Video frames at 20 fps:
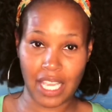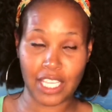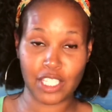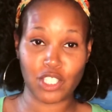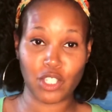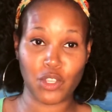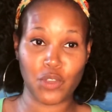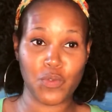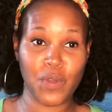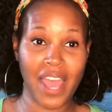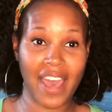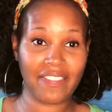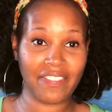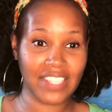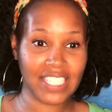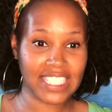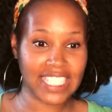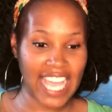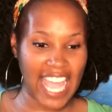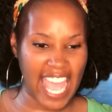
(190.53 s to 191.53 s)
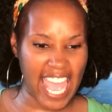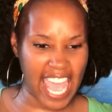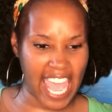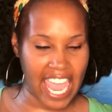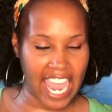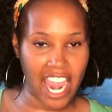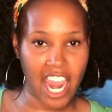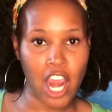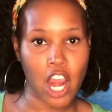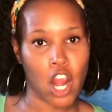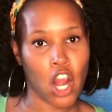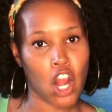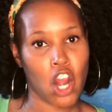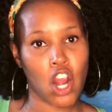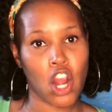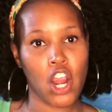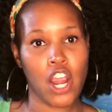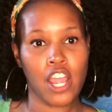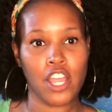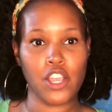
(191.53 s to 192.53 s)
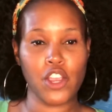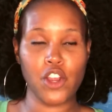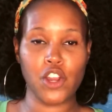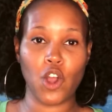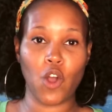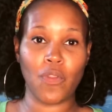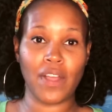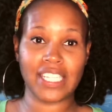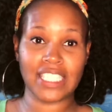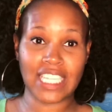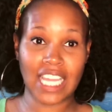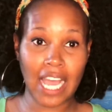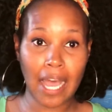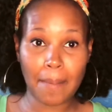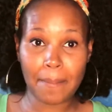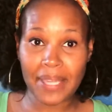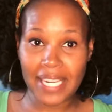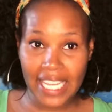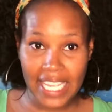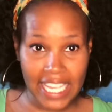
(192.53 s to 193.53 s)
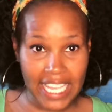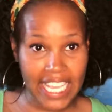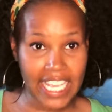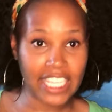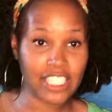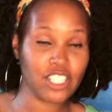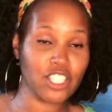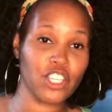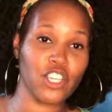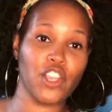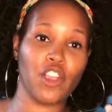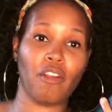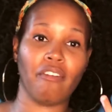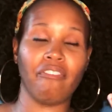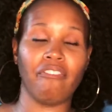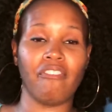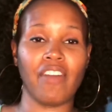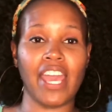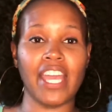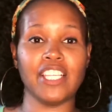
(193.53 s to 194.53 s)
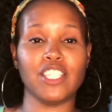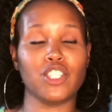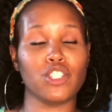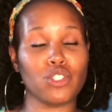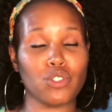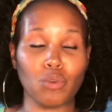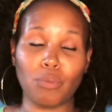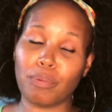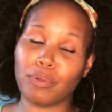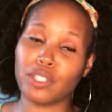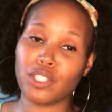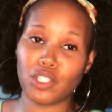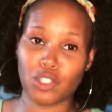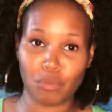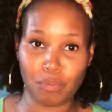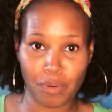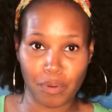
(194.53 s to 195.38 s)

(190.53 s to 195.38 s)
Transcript: And so you got this air, you know, that's coming into your face super